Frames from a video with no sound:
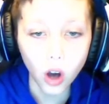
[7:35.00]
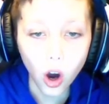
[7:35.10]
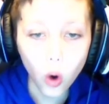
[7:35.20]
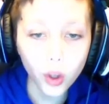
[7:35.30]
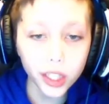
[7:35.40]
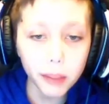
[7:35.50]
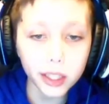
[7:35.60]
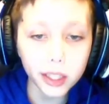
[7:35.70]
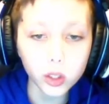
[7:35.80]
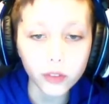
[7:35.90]
Oh, I think it makes
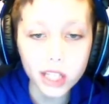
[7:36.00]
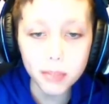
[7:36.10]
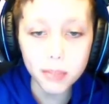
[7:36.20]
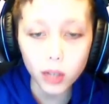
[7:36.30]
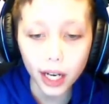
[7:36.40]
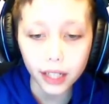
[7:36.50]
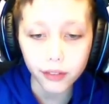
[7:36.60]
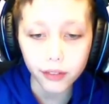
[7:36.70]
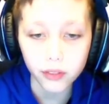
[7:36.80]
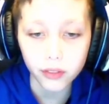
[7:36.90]
you invisible, kind of.
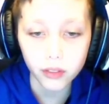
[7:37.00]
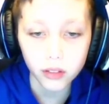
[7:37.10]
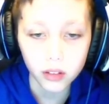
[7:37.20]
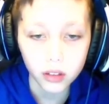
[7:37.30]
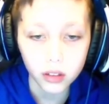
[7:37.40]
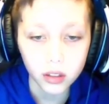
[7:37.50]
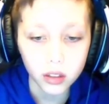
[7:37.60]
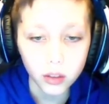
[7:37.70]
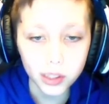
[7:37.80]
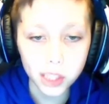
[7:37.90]

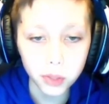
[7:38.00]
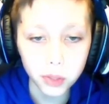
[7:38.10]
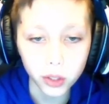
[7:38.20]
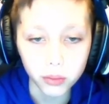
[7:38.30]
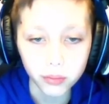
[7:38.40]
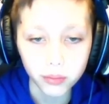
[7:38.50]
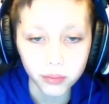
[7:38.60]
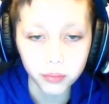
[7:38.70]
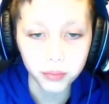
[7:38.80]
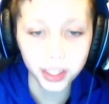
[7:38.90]
What's this one do?
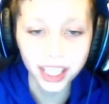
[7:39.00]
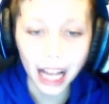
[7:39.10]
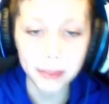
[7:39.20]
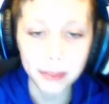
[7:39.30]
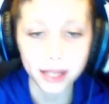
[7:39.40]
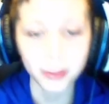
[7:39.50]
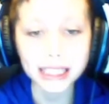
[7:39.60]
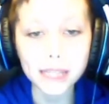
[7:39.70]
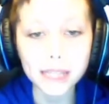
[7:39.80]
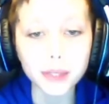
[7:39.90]
I was like, what's
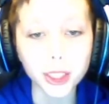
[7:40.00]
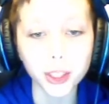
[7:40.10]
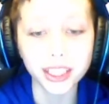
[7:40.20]
this one do?